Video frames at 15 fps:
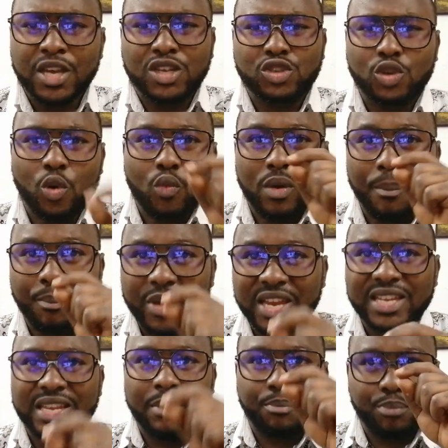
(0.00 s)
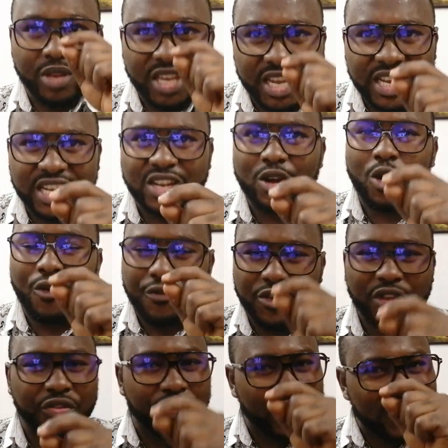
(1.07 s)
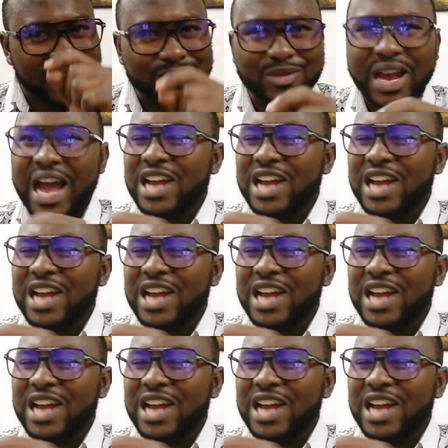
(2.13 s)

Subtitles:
So will be the beginning of your testimony.